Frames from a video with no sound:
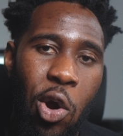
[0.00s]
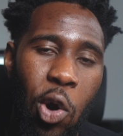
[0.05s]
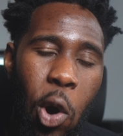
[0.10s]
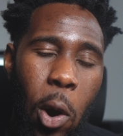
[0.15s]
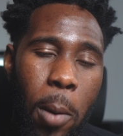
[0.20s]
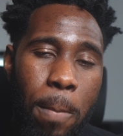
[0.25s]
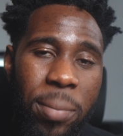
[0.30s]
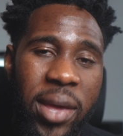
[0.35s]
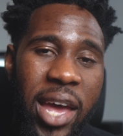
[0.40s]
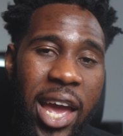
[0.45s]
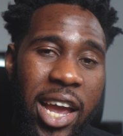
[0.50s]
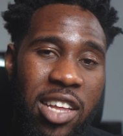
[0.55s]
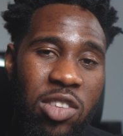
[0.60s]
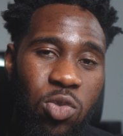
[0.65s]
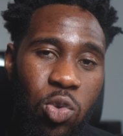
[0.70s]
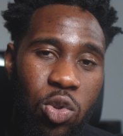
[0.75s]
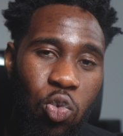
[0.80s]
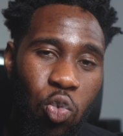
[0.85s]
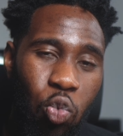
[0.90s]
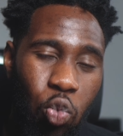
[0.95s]
Compare
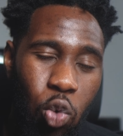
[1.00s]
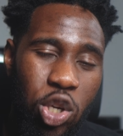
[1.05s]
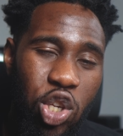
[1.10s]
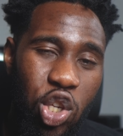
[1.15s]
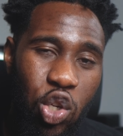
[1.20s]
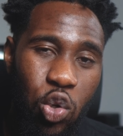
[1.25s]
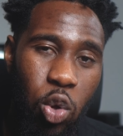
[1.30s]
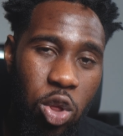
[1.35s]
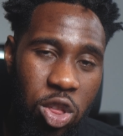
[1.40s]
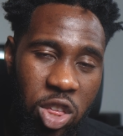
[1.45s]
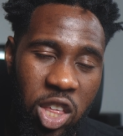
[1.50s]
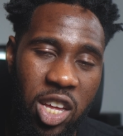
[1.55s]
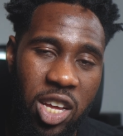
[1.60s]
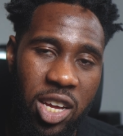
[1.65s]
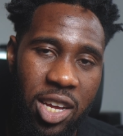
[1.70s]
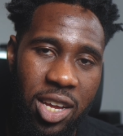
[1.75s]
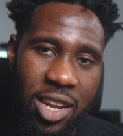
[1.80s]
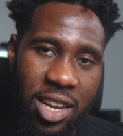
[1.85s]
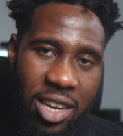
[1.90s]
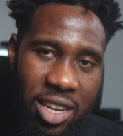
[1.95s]
it with what you
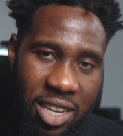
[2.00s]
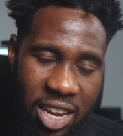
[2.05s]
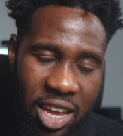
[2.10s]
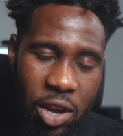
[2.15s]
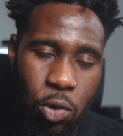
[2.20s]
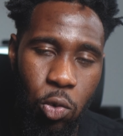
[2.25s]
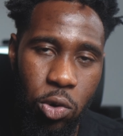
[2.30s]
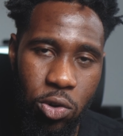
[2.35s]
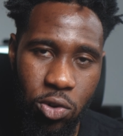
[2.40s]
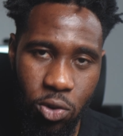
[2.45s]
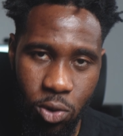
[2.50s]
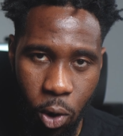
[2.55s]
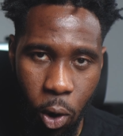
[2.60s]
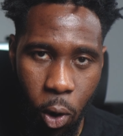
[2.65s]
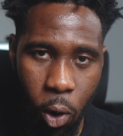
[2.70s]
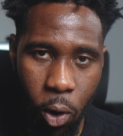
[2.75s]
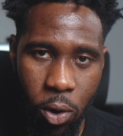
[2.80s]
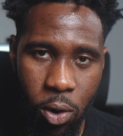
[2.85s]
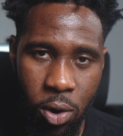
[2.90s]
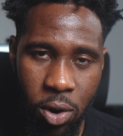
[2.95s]
think they would
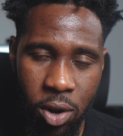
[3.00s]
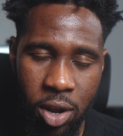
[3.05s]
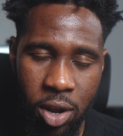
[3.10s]
score,